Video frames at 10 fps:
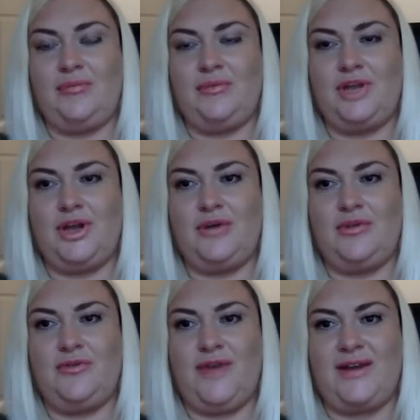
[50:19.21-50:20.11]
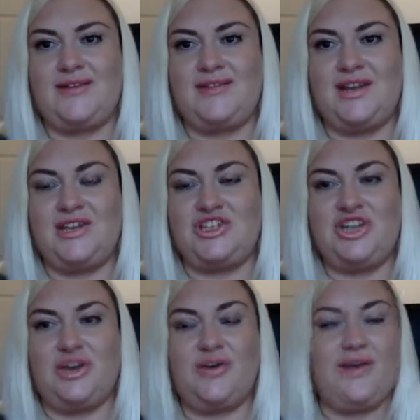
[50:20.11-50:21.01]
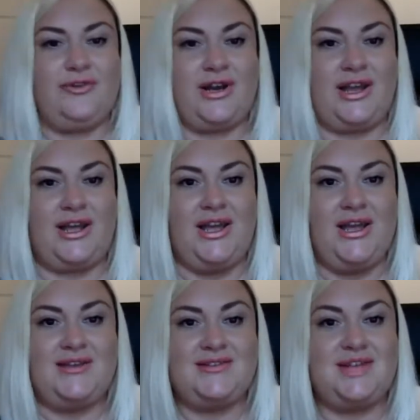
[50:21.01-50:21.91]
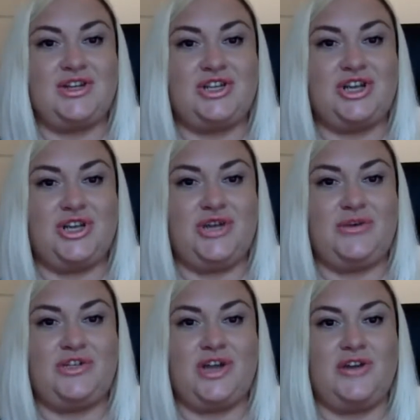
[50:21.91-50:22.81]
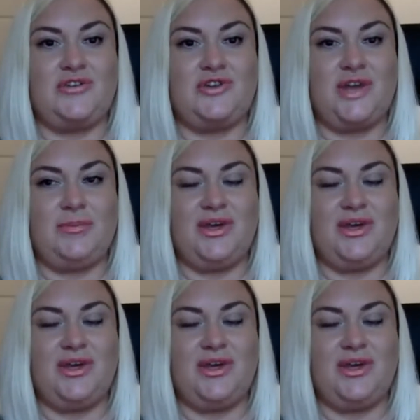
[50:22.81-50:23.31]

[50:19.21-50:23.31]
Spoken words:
you know, the fact that it's geographically such a huge country.